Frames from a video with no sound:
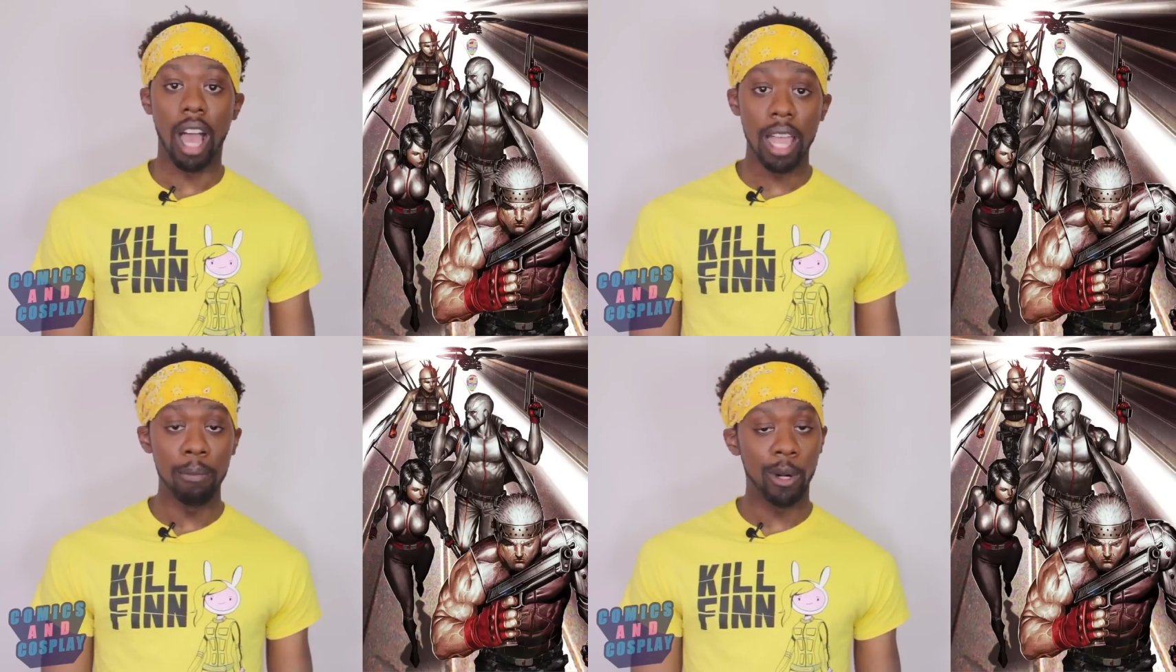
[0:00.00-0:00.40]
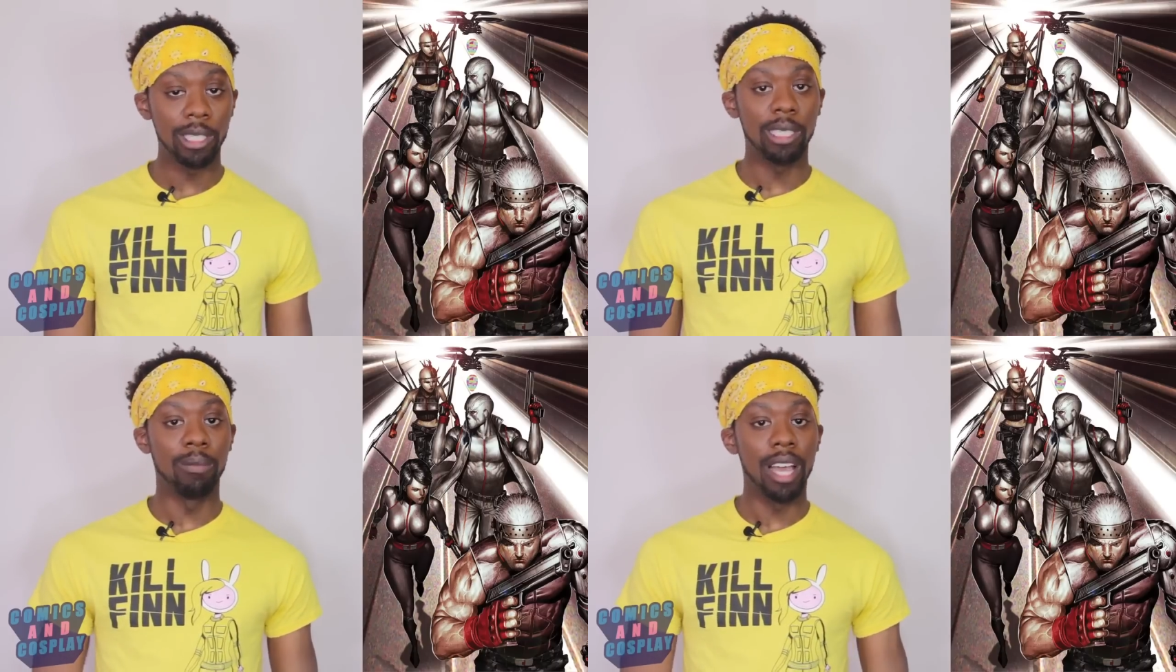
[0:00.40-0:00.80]
I
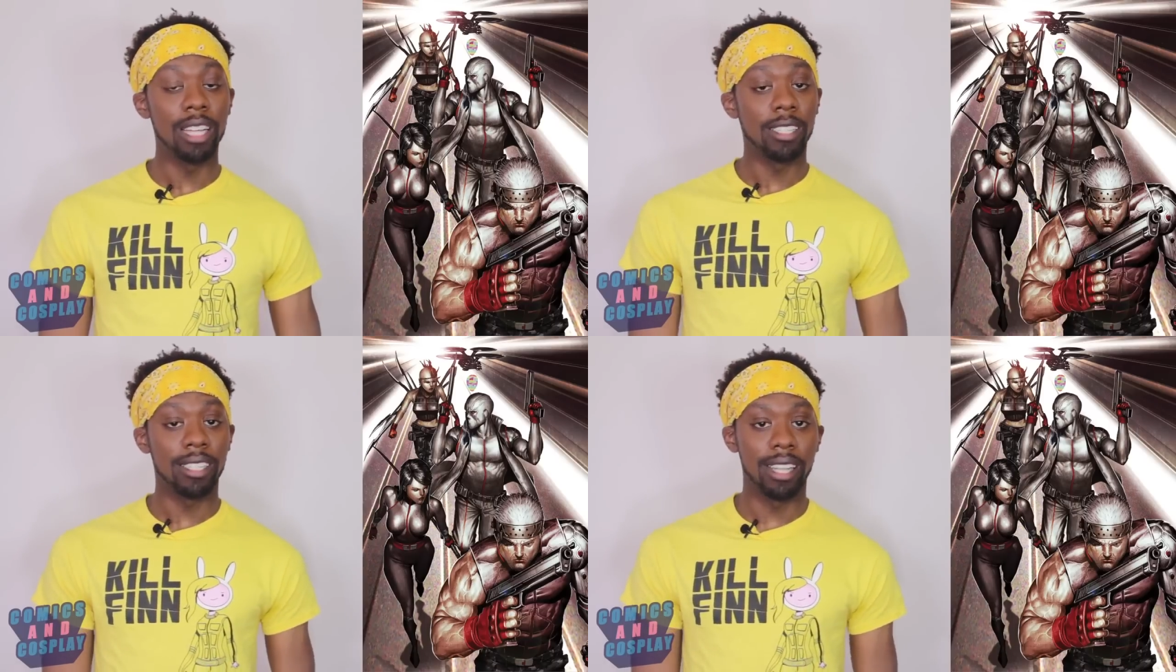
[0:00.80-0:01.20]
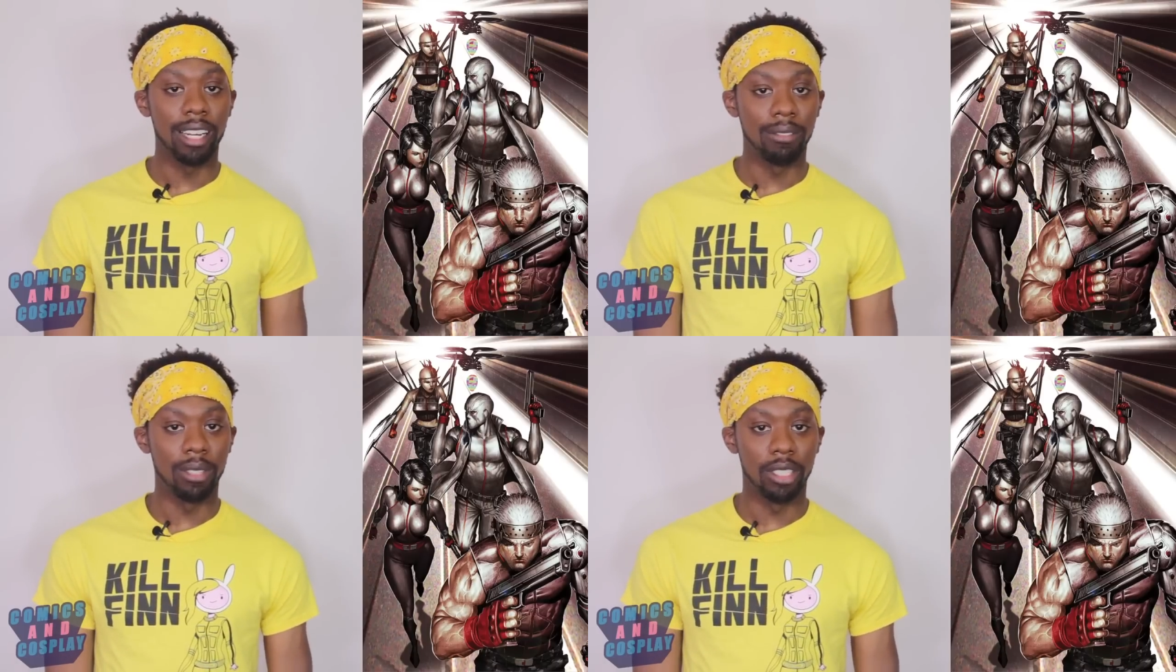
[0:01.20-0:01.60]
personally am not as
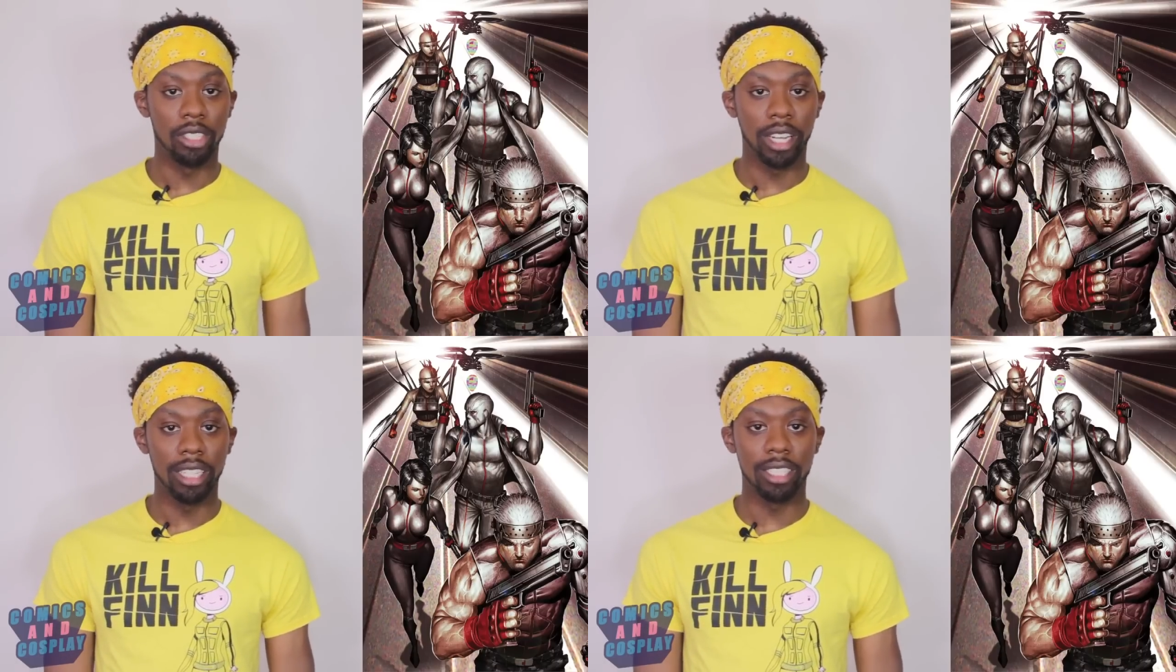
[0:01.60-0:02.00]
excited for this change,